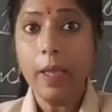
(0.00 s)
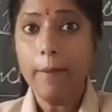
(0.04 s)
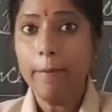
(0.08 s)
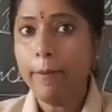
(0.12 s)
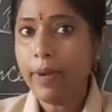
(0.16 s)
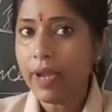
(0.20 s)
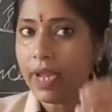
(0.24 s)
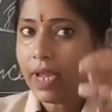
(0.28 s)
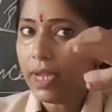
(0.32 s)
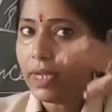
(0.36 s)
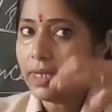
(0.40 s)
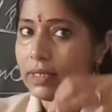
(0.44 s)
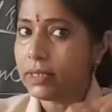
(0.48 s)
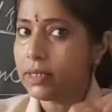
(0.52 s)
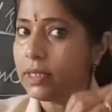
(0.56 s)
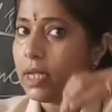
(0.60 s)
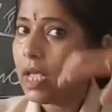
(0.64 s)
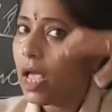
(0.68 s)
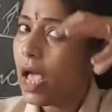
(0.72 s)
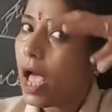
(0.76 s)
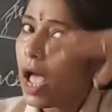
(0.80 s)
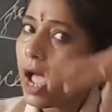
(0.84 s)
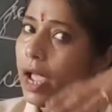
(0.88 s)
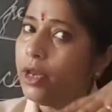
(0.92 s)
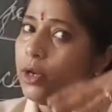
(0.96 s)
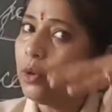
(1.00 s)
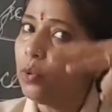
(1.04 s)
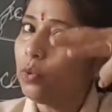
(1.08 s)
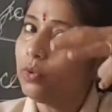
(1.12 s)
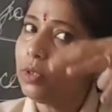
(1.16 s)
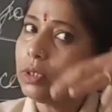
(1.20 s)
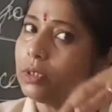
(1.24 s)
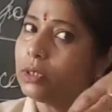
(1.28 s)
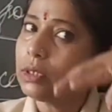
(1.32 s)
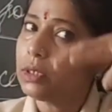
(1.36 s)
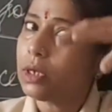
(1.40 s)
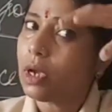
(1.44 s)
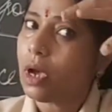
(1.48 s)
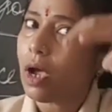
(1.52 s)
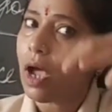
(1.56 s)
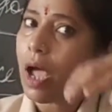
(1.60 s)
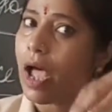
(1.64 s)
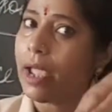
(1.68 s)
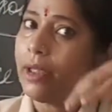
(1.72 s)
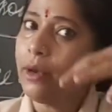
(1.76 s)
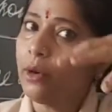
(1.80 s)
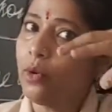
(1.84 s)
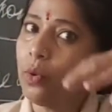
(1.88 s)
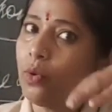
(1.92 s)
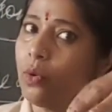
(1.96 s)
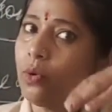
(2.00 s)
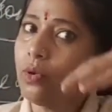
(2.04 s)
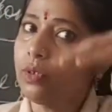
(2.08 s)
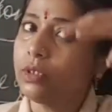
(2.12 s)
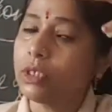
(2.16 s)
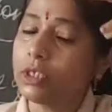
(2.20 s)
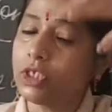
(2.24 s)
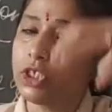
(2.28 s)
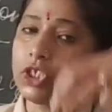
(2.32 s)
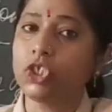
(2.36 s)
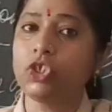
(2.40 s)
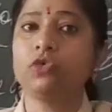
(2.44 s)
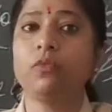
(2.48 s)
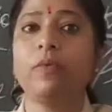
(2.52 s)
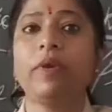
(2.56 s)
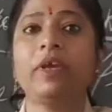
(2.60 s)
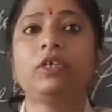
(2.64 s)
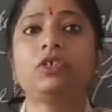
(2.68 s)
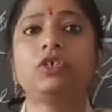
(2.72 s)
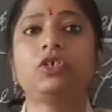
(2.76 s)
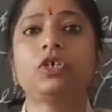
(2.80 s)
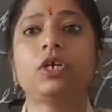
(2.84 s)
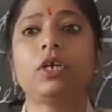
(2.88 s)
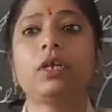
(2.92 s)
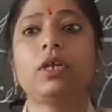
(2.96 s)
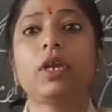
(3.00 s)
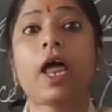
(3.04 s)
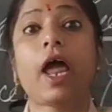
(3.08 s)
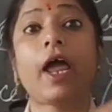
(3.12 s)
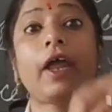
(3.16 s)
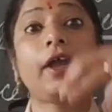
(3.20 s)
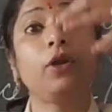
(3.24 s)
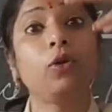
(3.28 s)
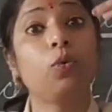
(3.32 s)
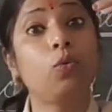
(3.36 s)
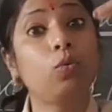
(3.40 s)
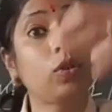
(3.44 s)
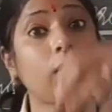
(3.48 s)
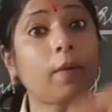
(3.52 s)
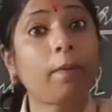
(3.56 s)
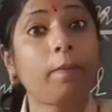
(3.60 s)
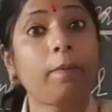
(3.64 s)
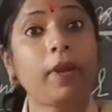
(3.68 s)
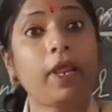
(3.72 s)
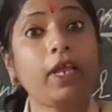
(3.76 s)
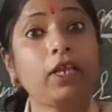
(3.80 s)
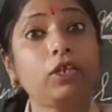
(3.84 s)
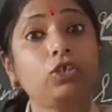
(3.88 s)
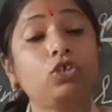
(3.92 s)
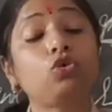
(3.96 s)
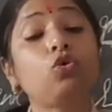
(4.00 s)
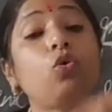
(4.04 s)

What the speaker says: Because I know the situation, I know the place.